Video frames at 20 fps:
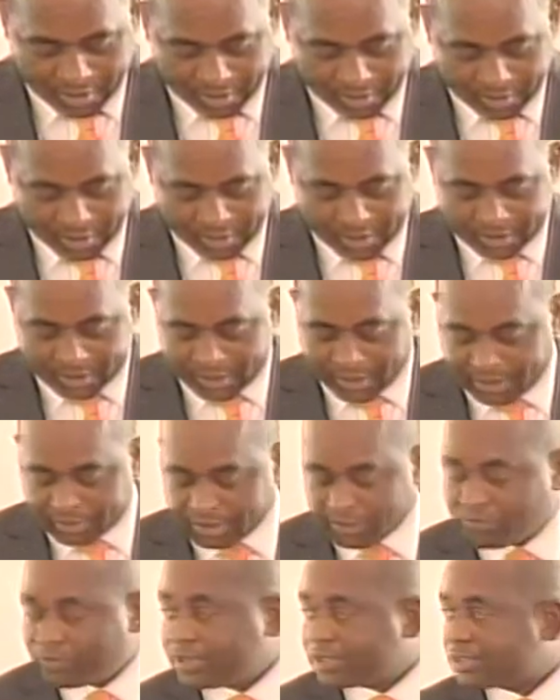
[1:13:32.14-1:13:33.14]
the details
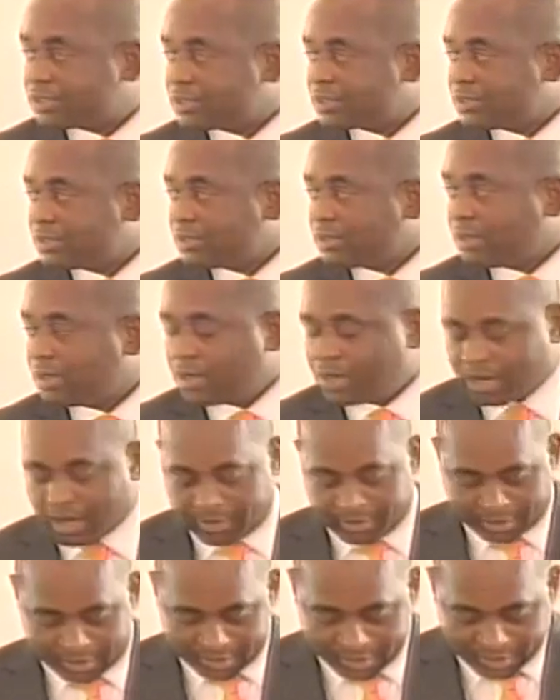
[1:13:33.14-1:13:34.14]
of which
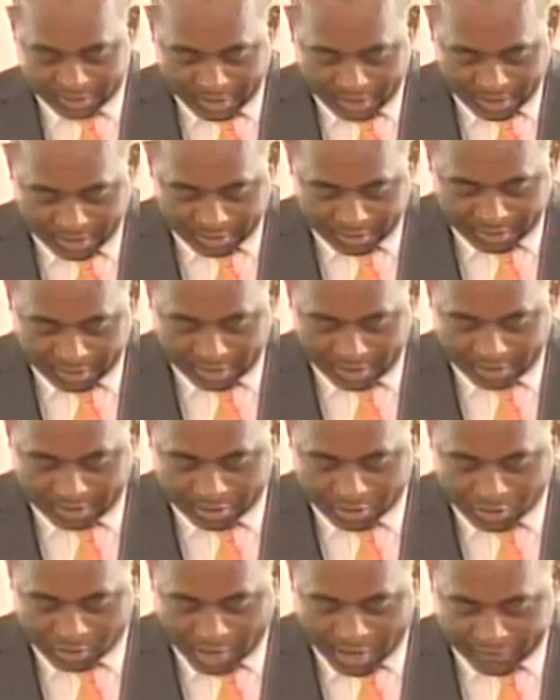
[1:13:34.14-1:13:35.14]
are contained in the
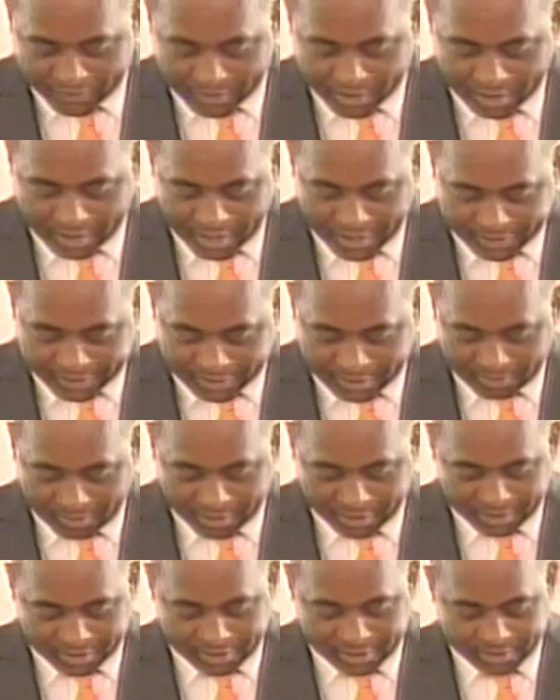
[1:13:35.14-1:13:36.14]
draft
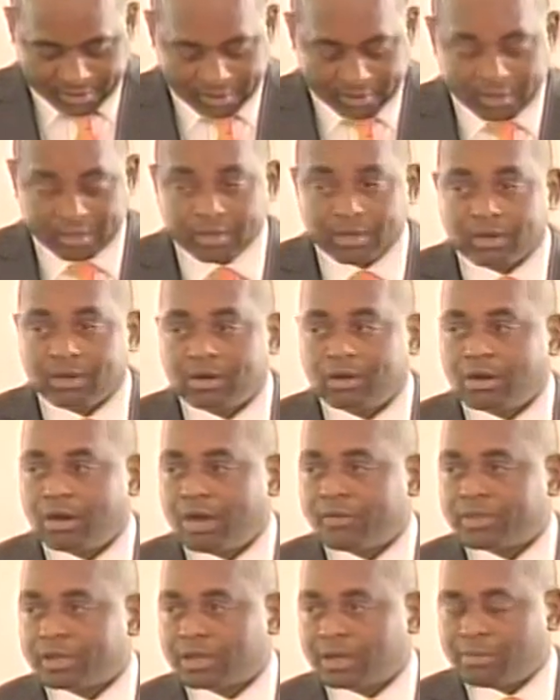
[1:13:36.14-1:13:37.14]
estimates
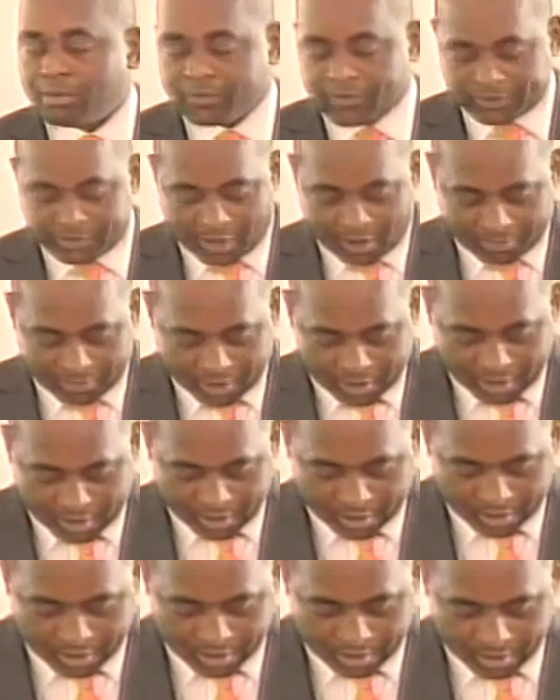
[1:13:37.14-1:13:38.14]
of the Commonwealth of
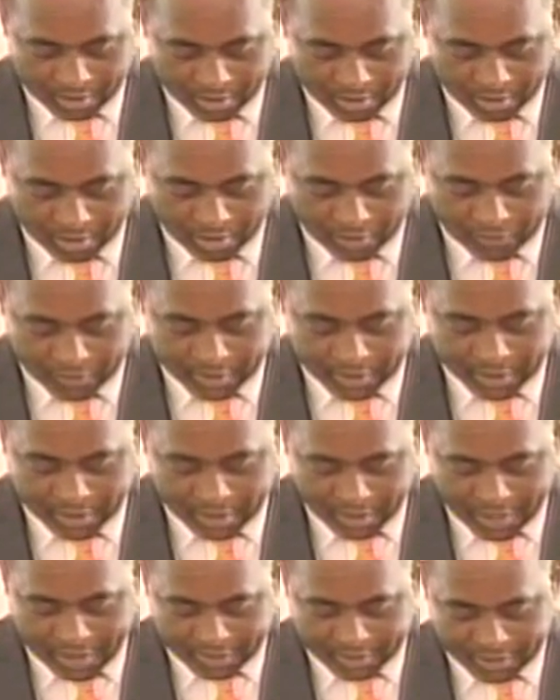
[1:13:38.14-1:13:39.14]
Dominica for the
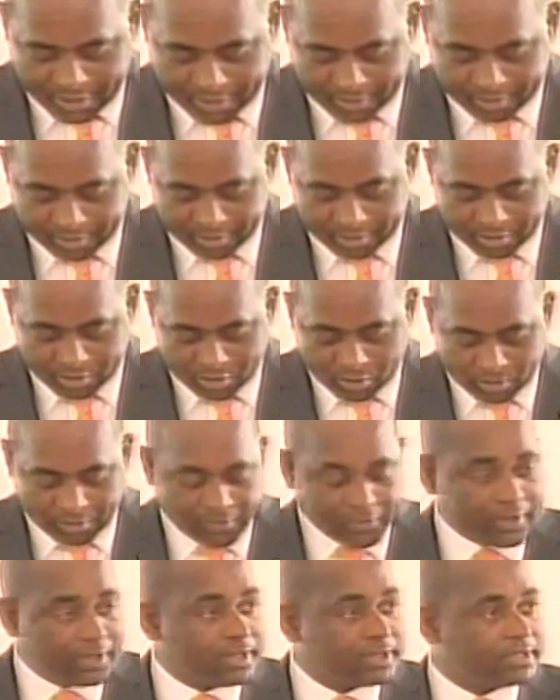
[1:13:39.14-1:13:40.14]
year ending June
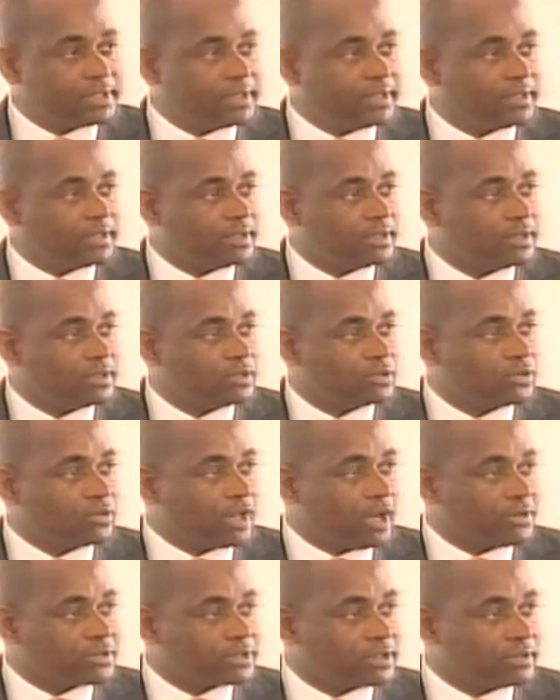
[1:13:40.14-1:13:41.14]
30,
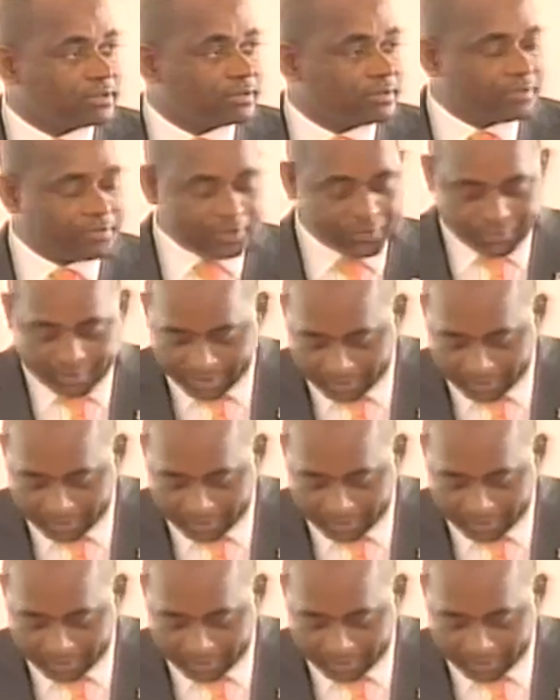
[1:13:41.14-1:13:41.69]
2015.